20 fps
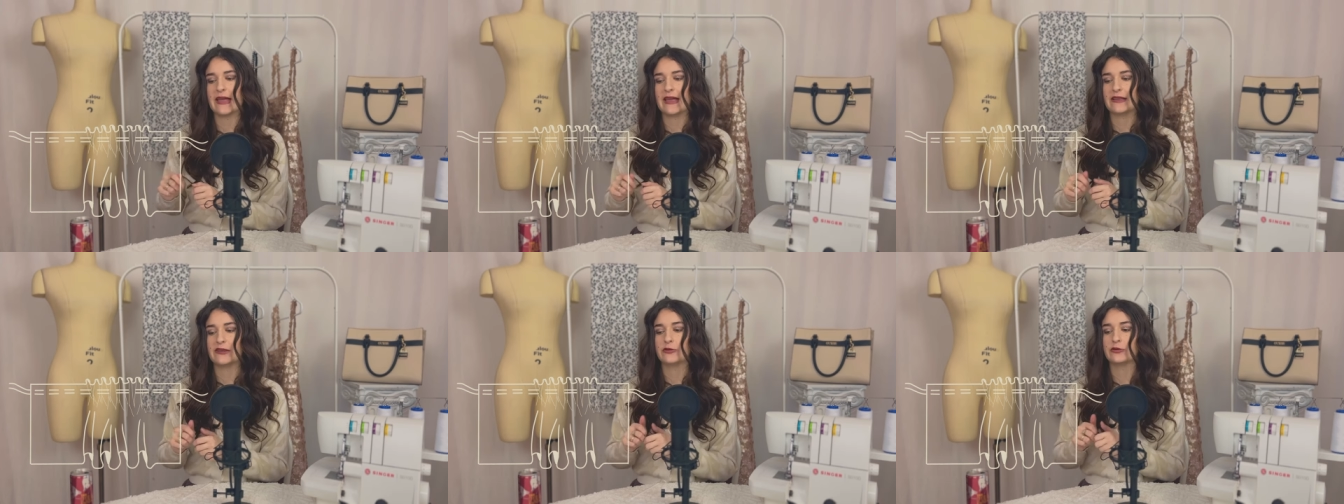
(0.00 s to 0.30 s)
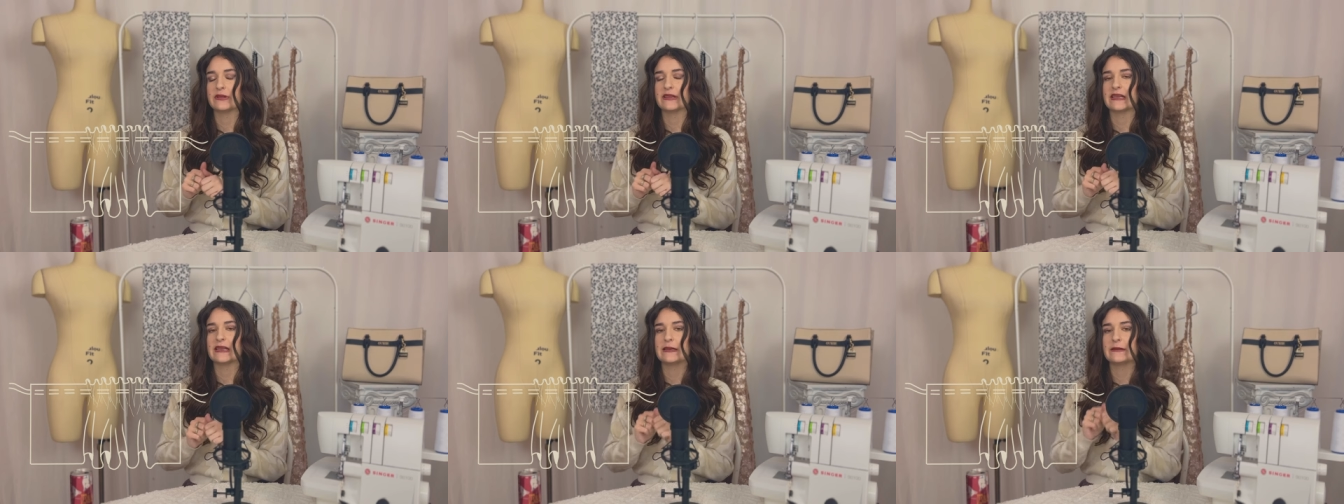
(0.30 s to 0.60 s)
and
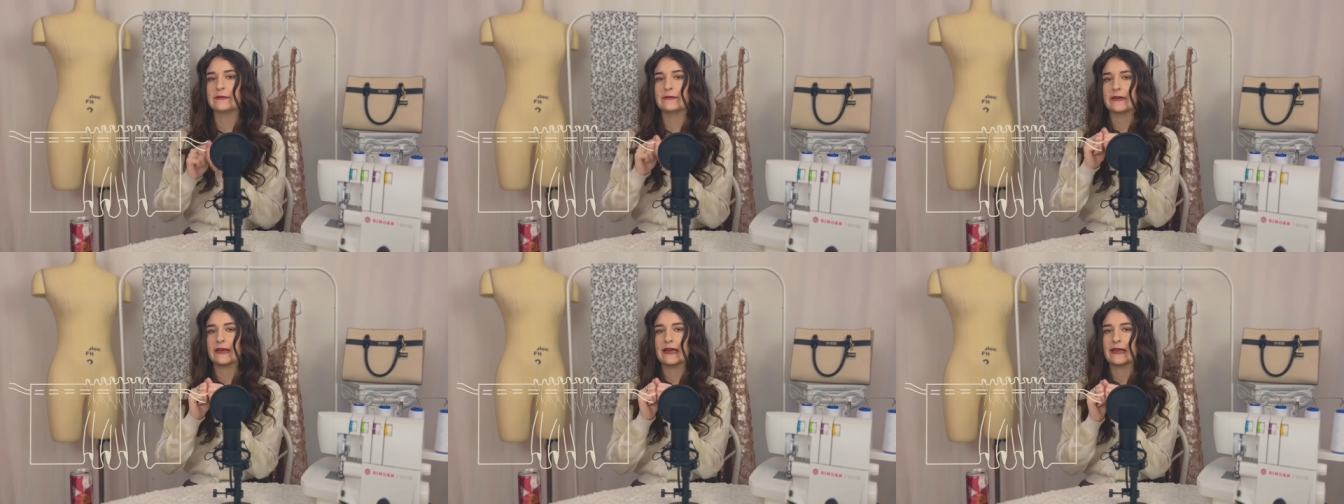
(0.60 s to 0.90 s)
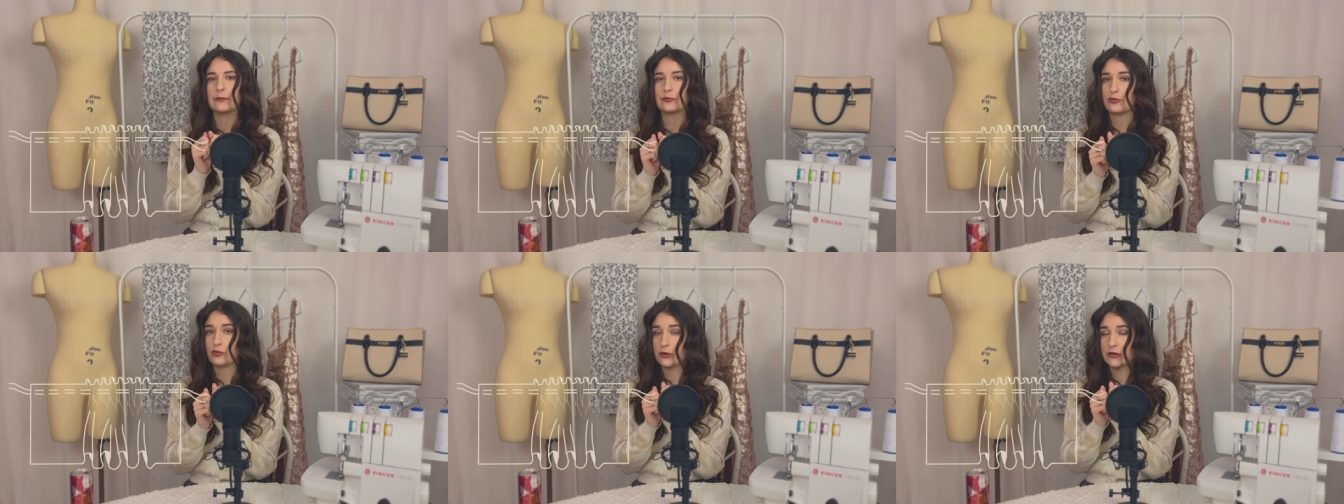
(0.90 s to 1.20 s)
you leave
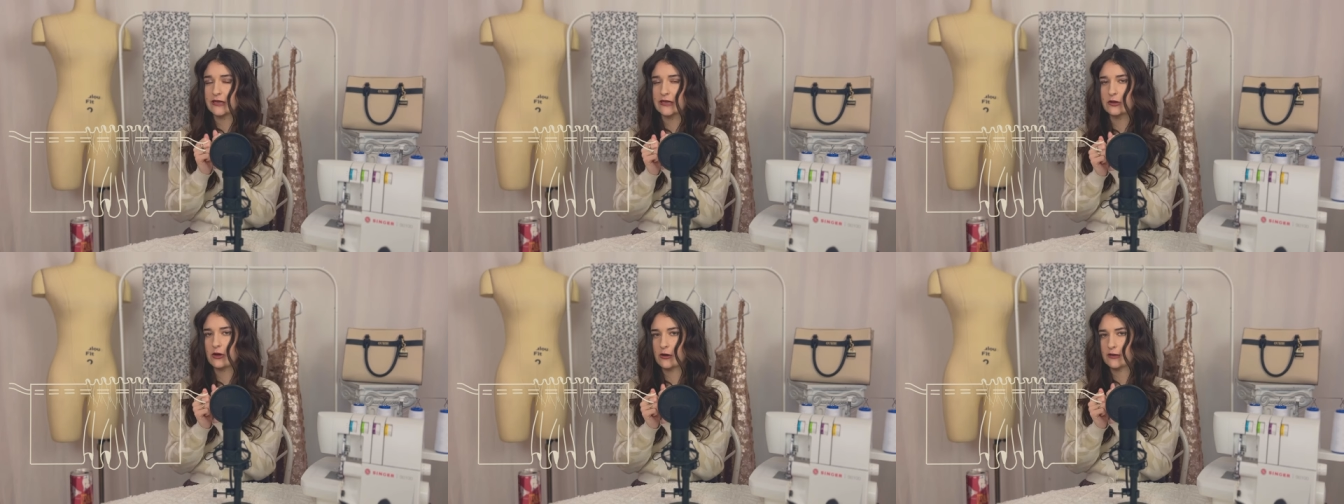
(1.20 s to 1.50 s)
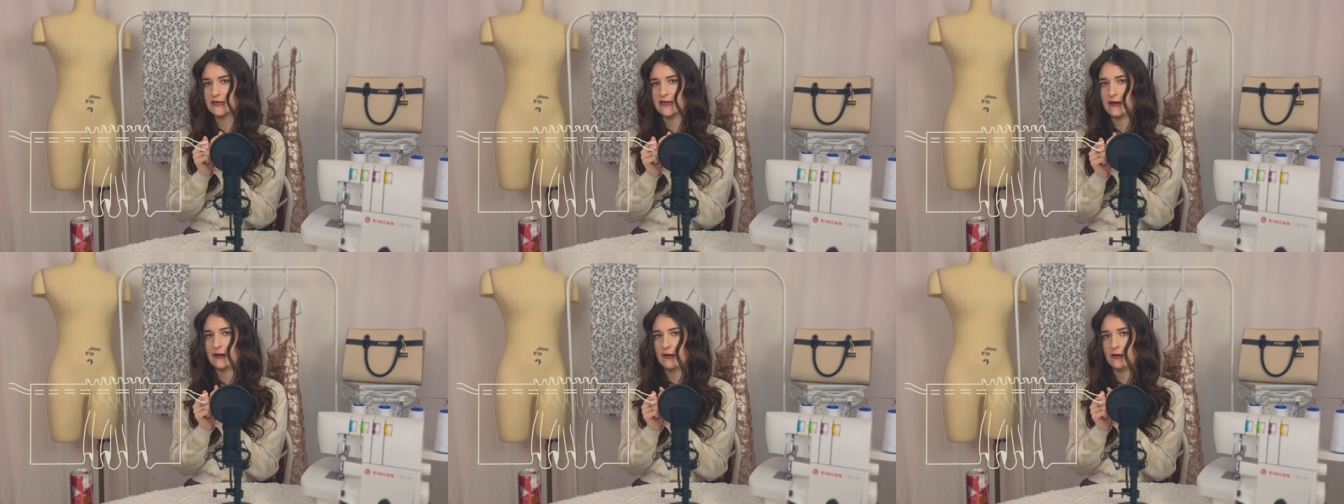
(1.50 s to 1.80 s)
a pretty
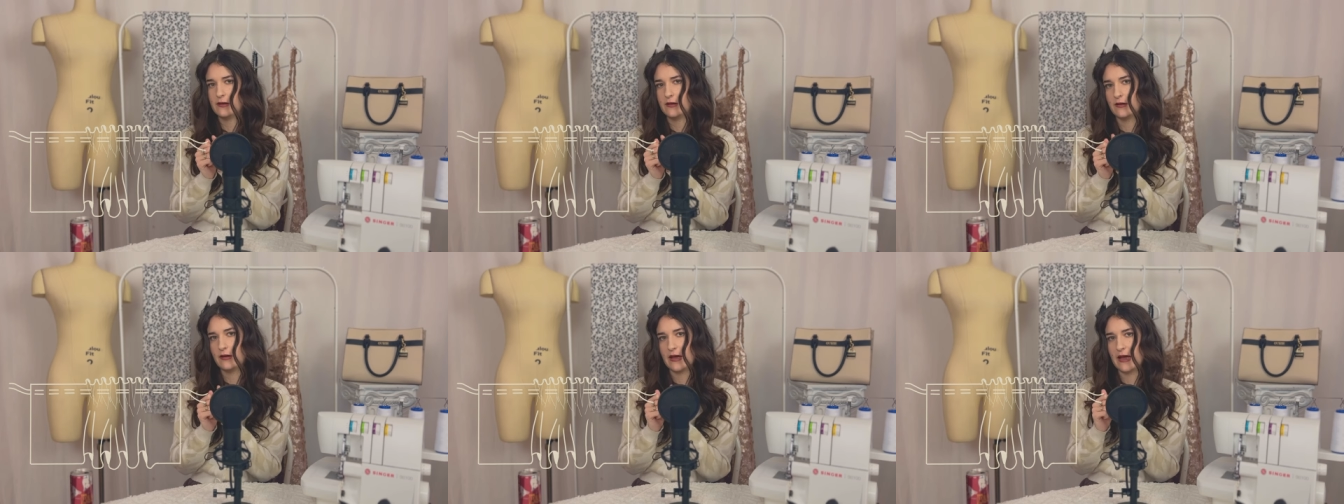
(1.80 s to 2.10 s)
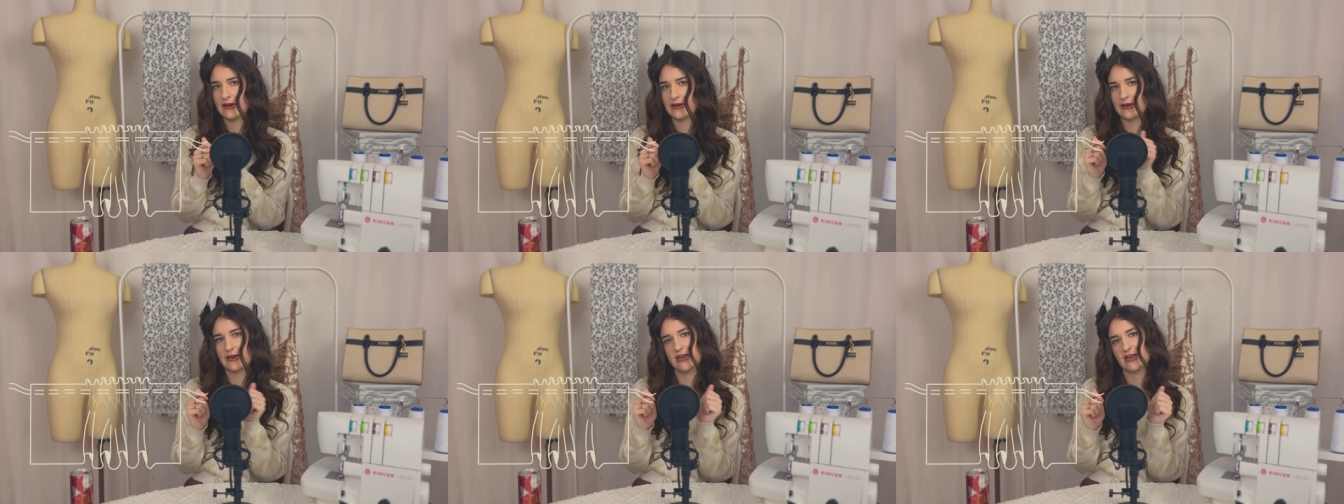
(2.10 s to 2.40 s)
long tail
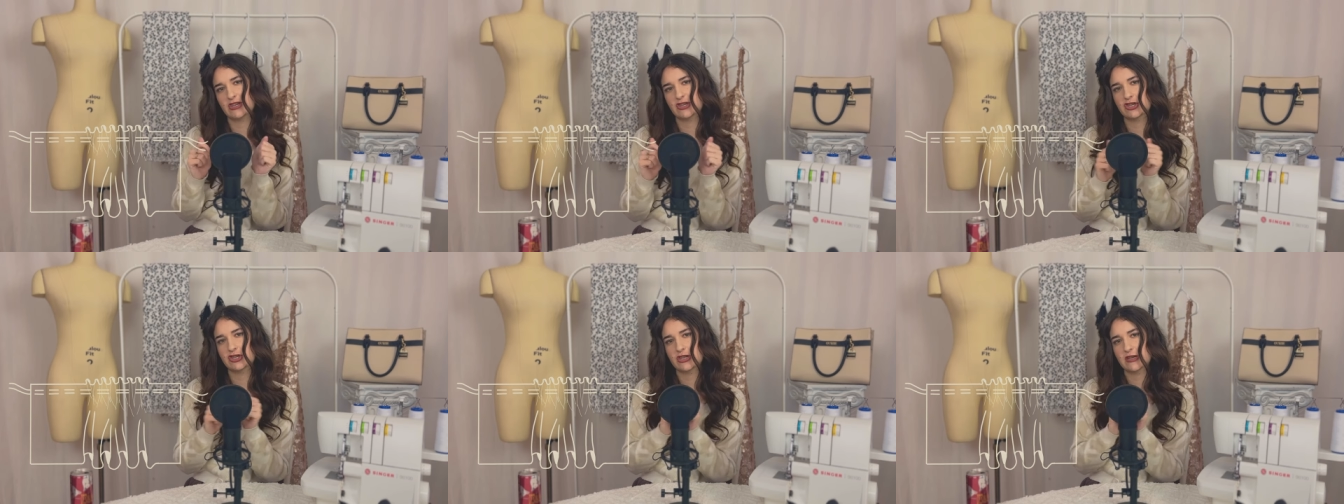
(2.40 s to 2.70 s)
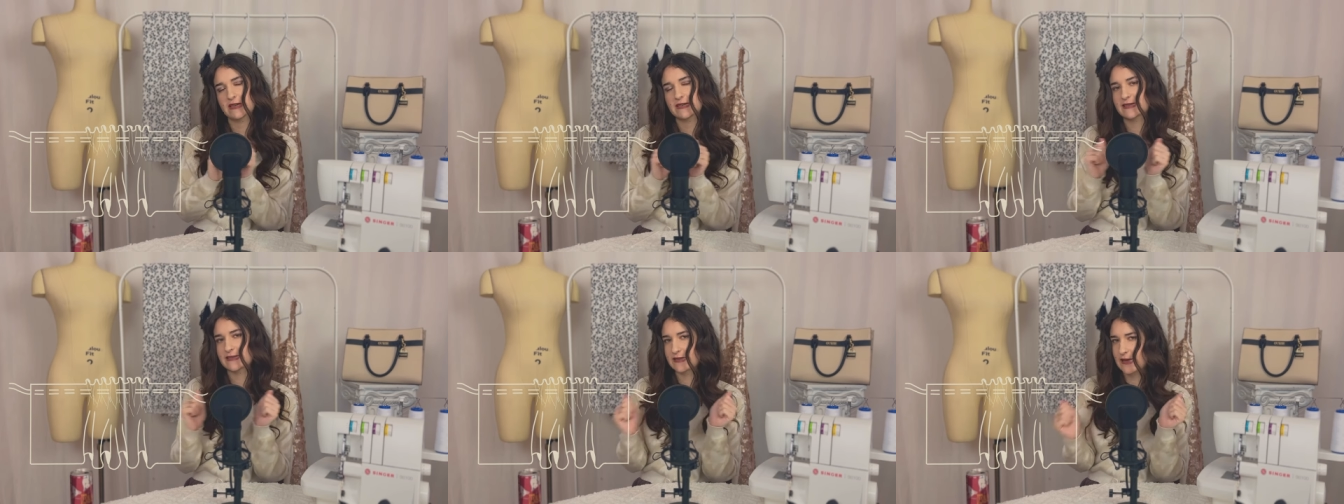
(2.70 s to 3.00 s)
at
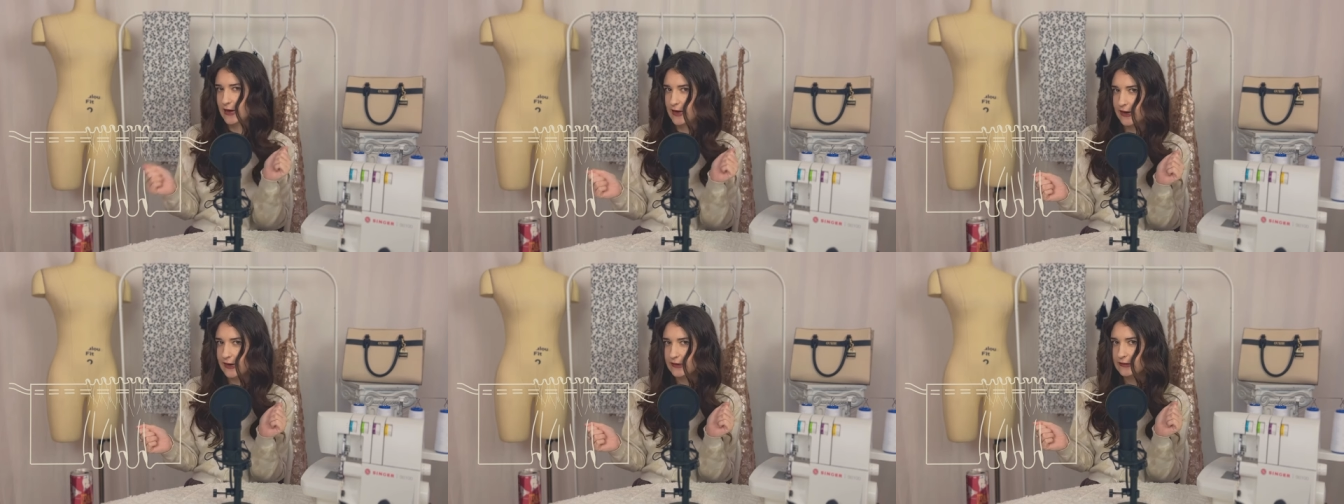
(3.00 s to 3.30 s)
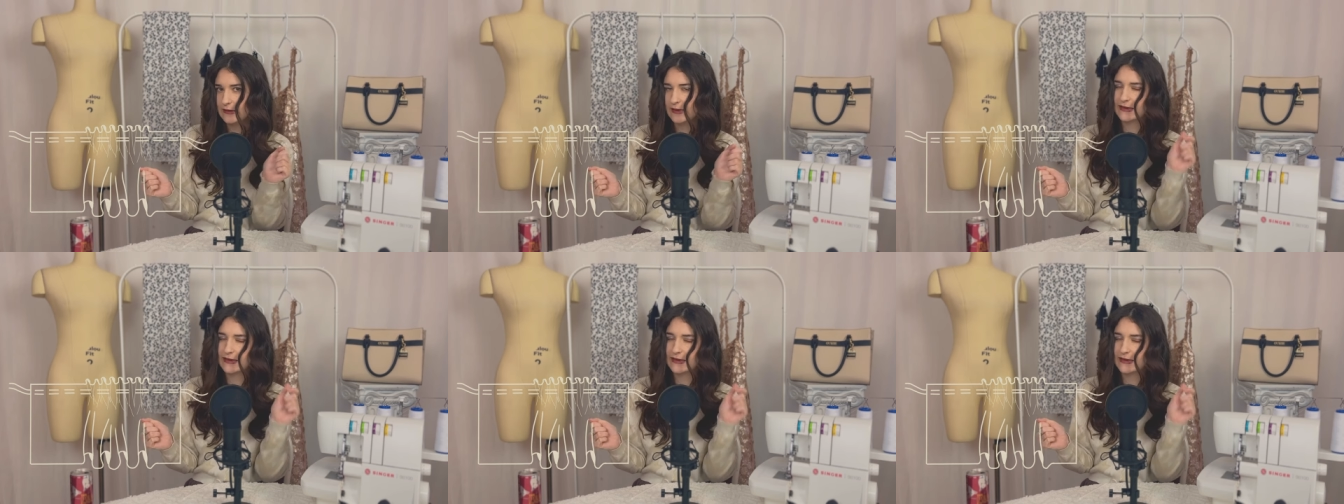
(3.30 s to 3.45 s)
each side,